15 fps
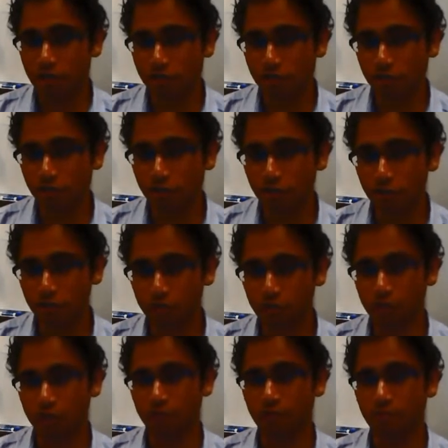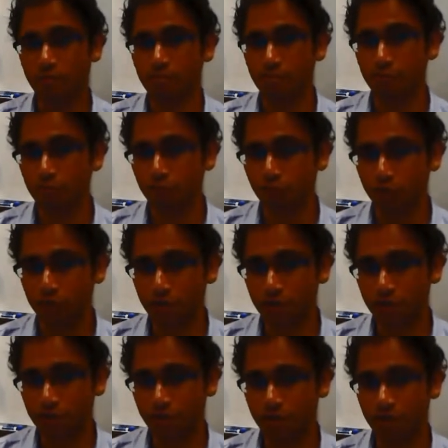also moved
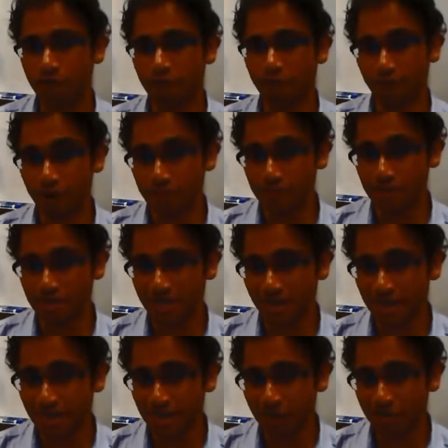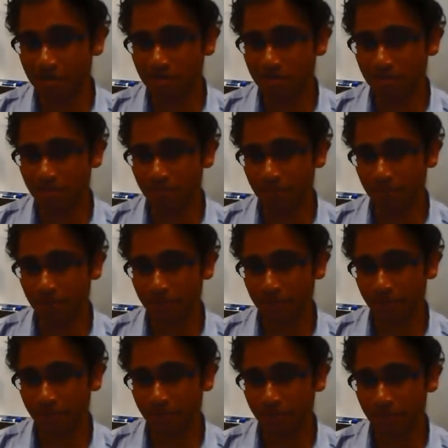from the selling concept
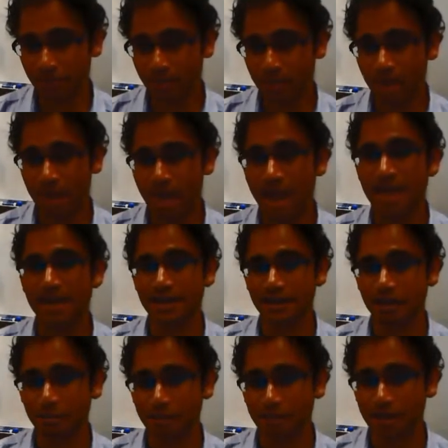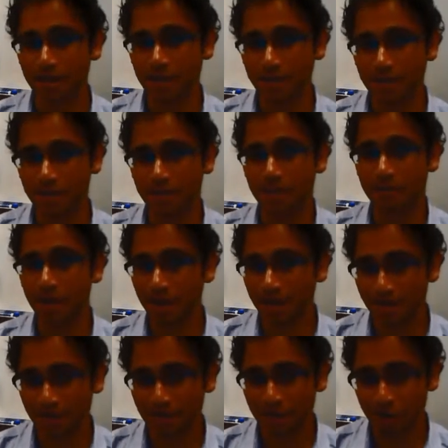and adopted the
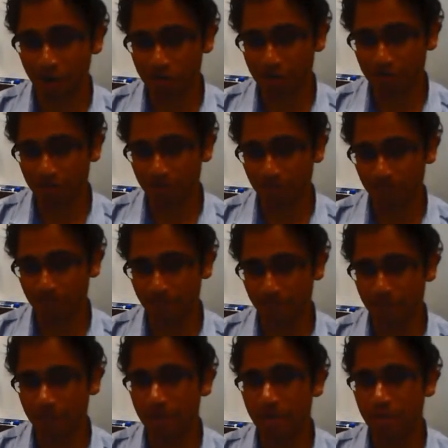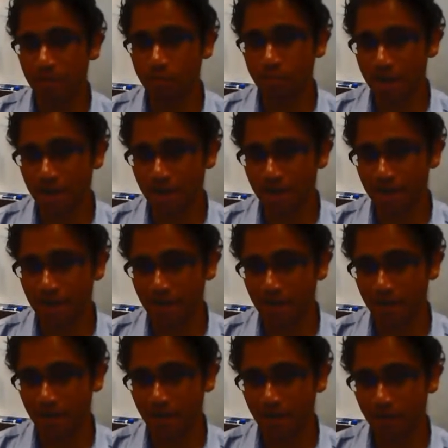marketing concept wherein
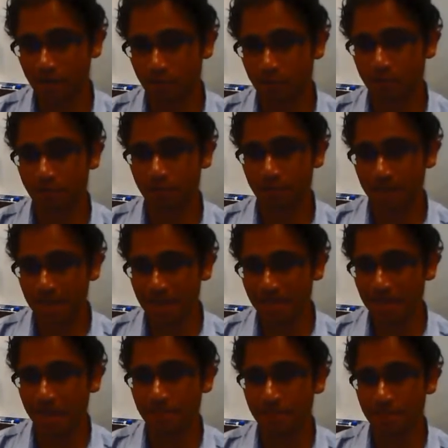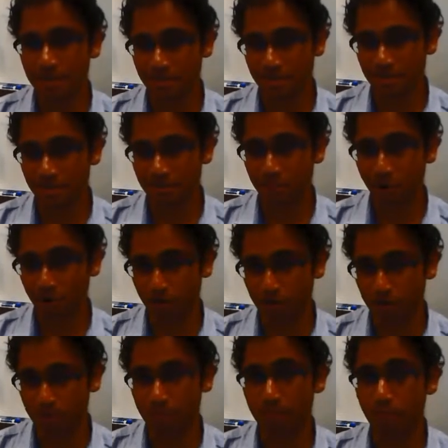we based our business
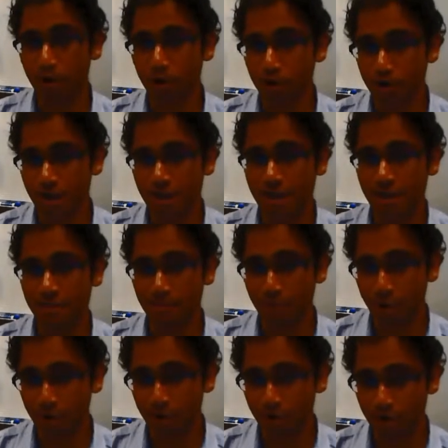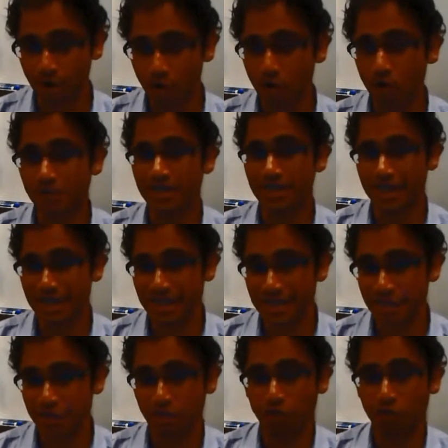model more and more on the
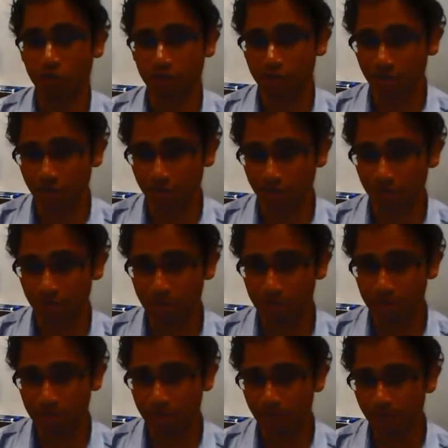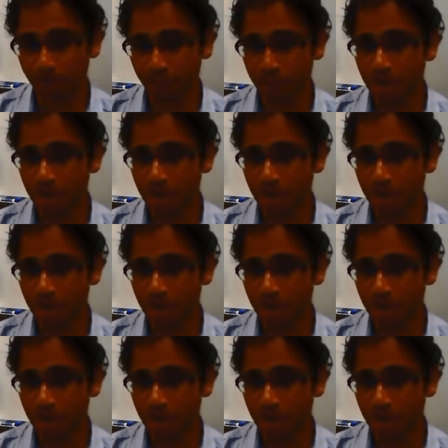needs of the customers